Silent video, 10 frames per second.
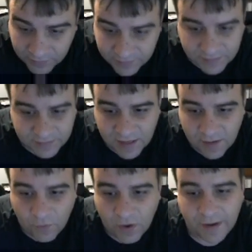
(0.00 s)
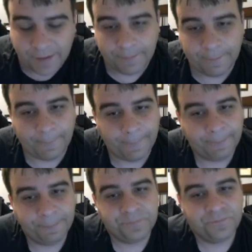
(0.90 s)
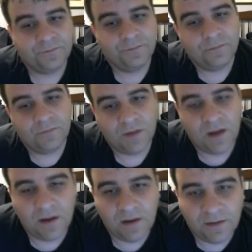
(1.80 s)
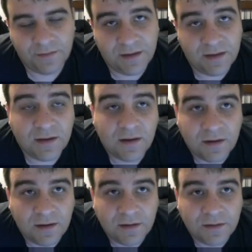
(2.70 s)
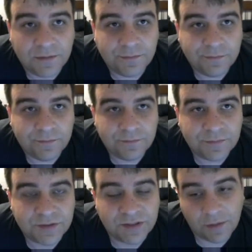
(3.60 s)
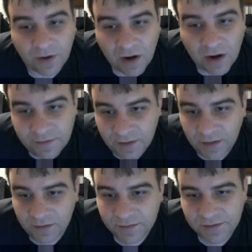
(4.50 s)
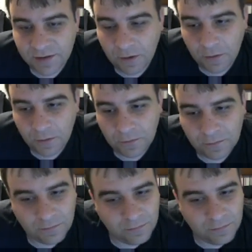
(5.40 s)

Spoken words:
is the same way. The Summer Ivy. So